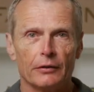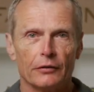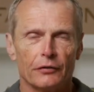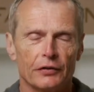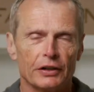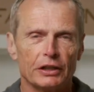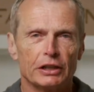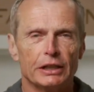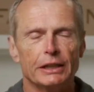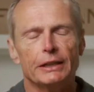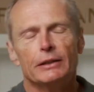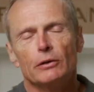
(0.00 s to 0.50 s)

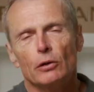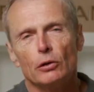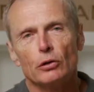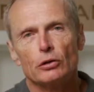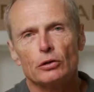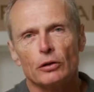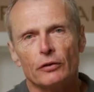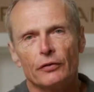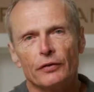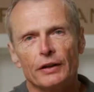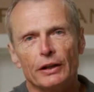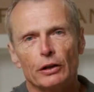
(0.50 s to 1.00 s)
Fish
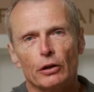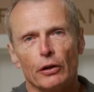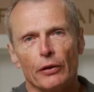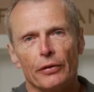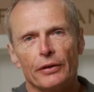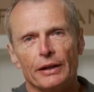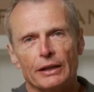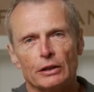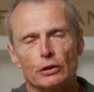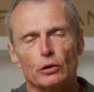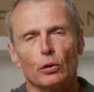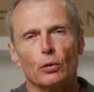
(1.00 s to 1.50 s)
also feed on
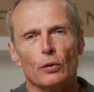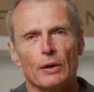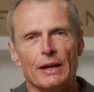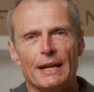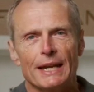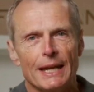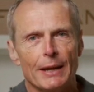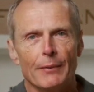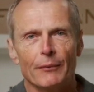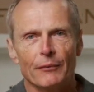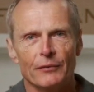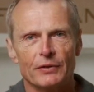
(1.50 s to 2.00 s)
things called
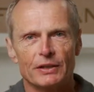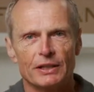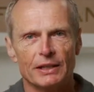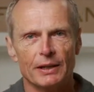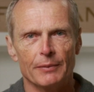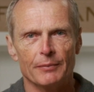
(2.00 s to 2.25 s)
nymphs.